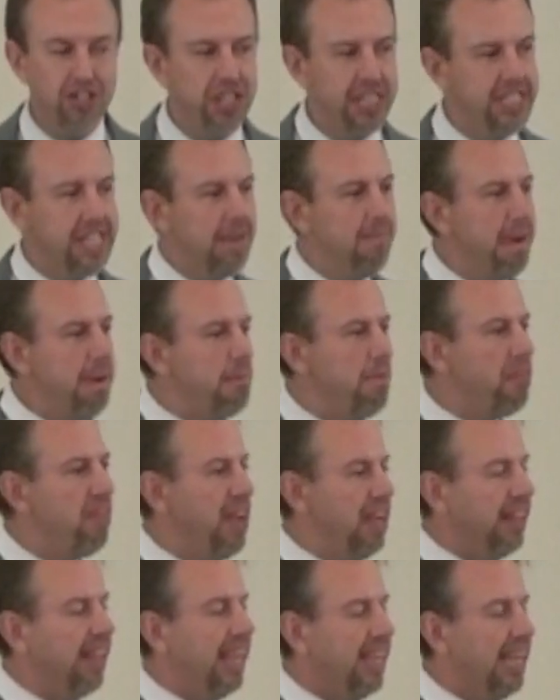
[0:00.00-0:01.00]
See, some people
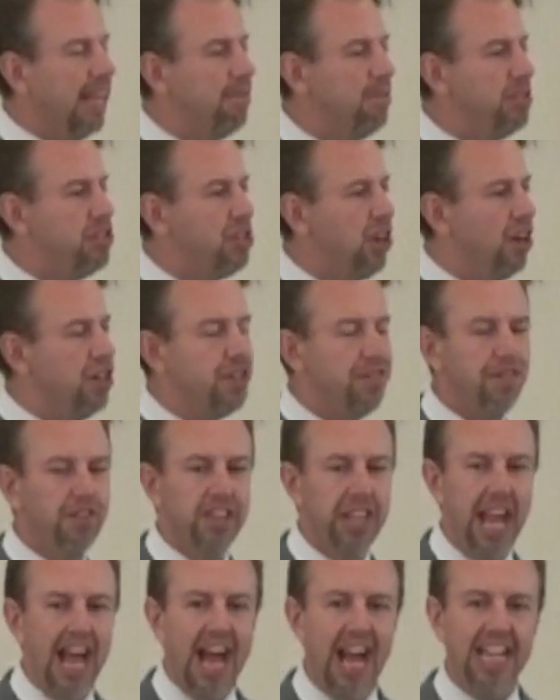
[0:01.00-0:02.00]
think they come to church for
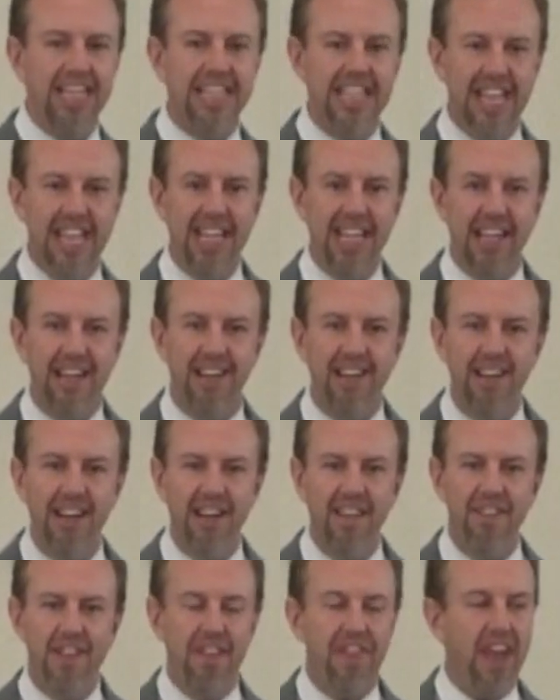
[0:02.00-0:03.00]
the idea
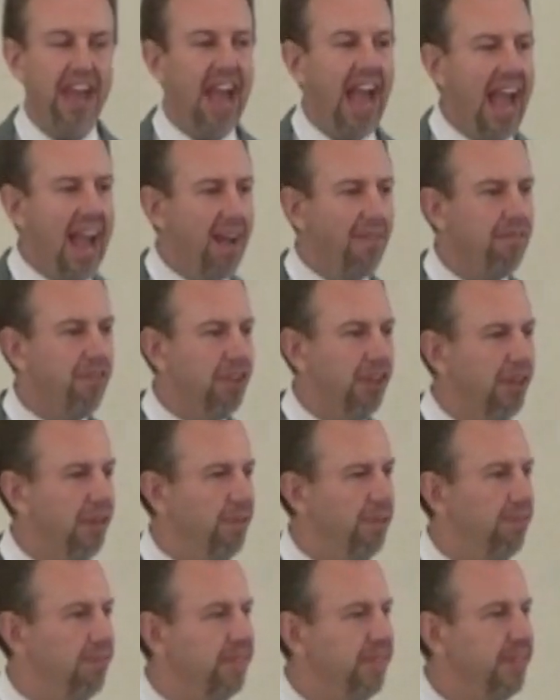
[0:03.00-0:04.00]
that they have
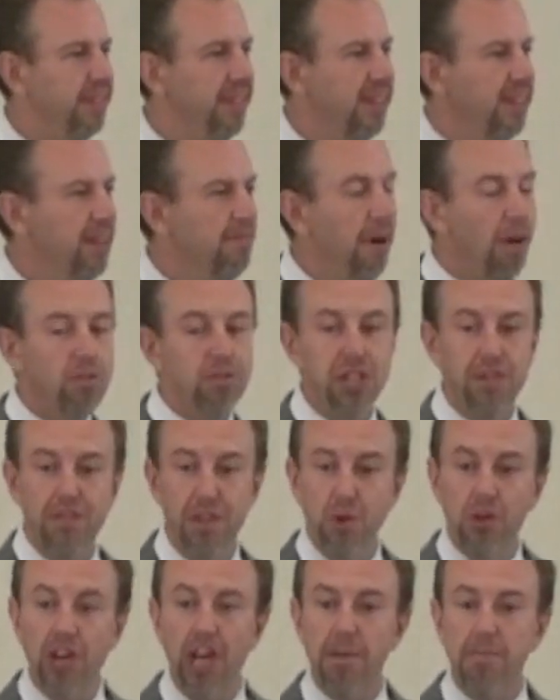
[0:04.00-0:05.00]
to. Folks, if
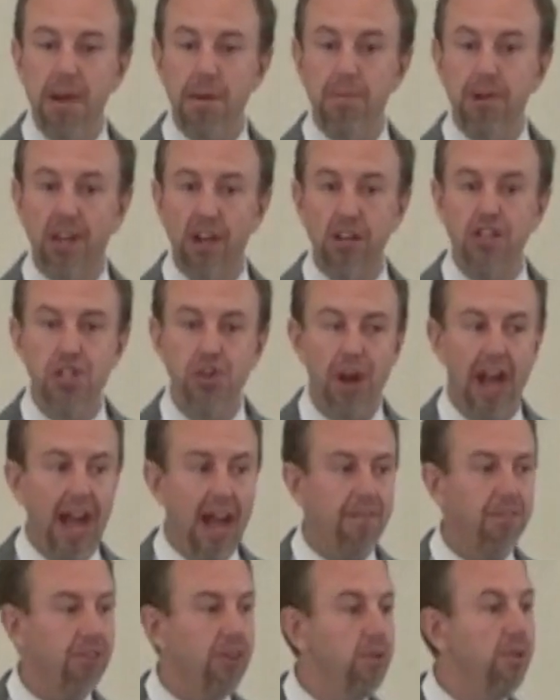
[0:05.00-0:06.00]
you come here because you
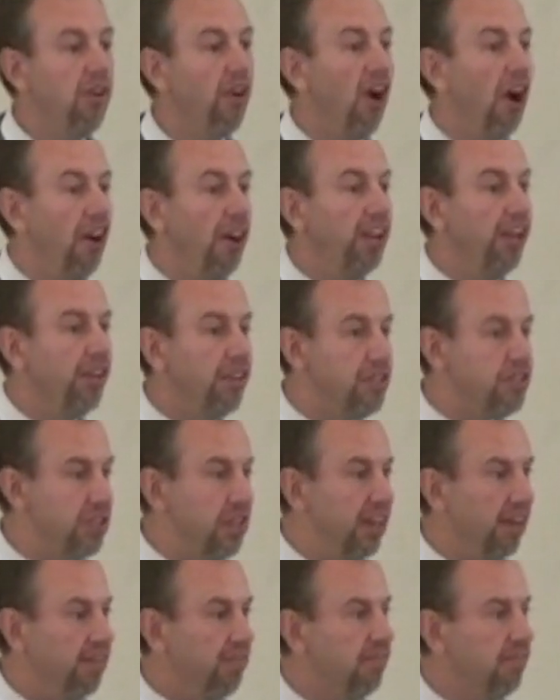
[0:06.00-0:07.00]
have to, you're hurting
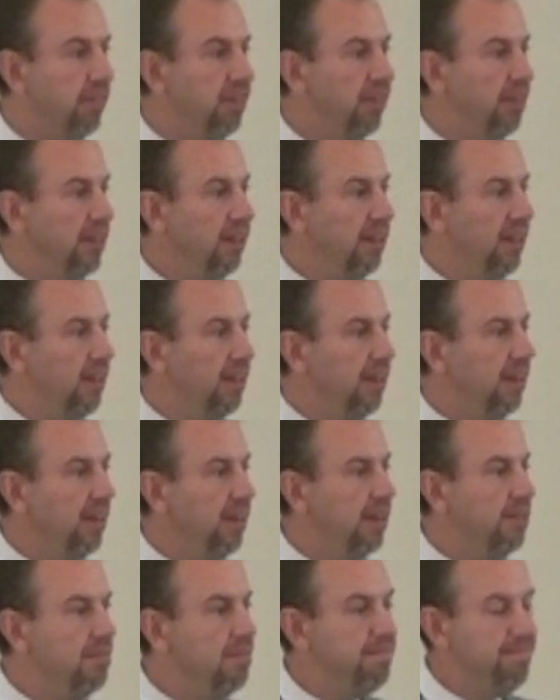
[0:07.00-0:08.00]
yourself.
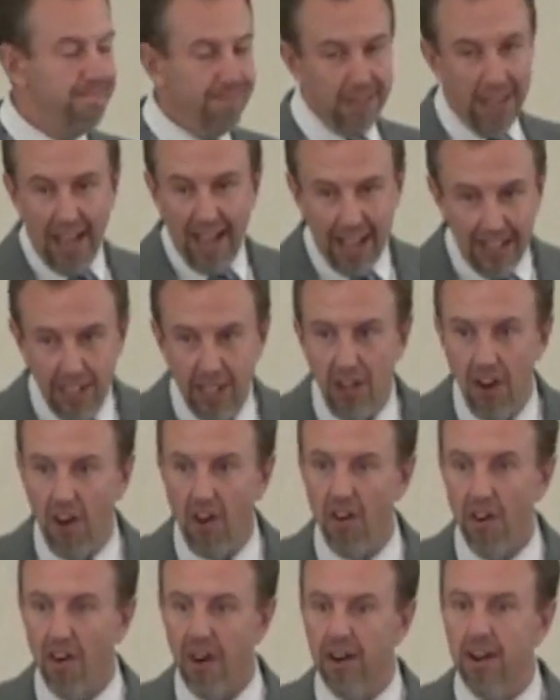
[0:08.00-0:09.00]
Amen. You
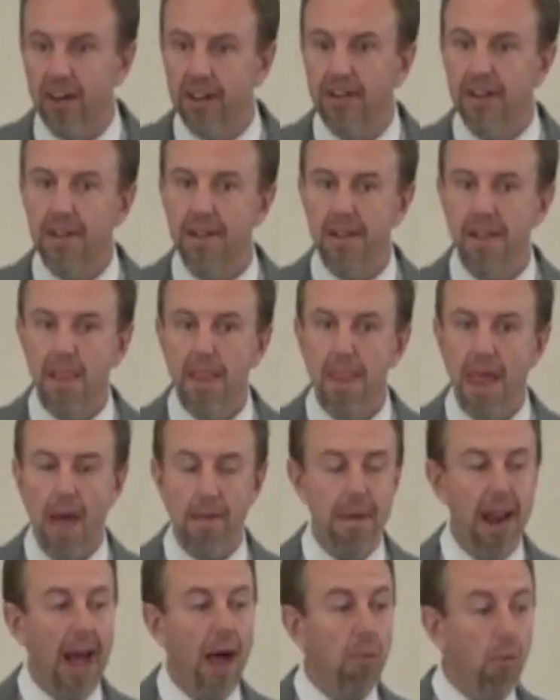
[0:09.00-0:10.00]
are. I
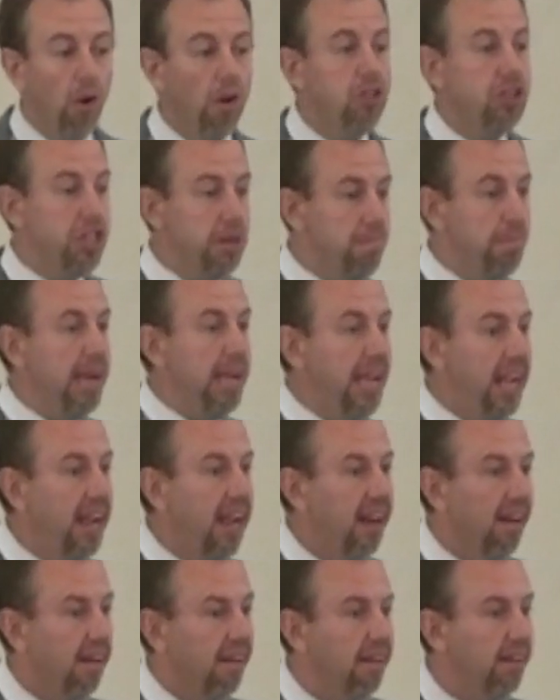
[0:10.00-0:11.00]
mean, I want you to be
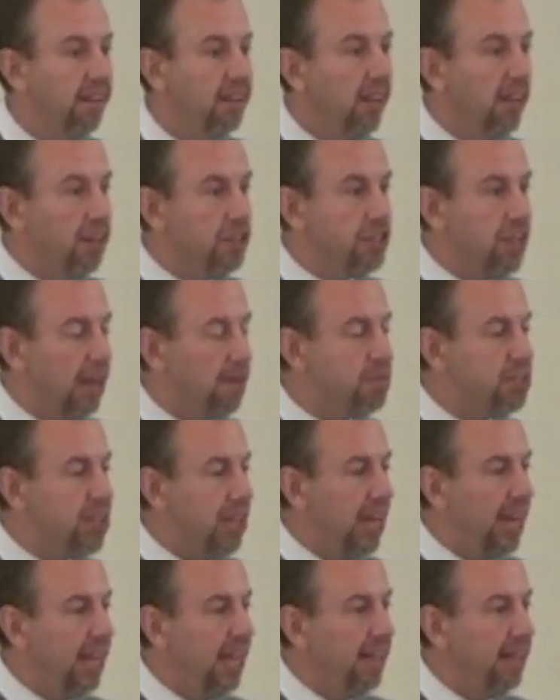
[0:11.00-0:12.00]
here. You understand what I'm
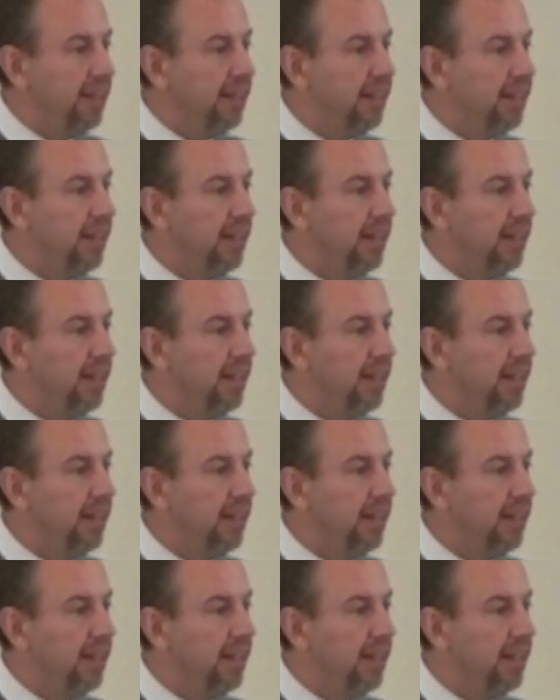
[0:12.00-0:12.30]
saying?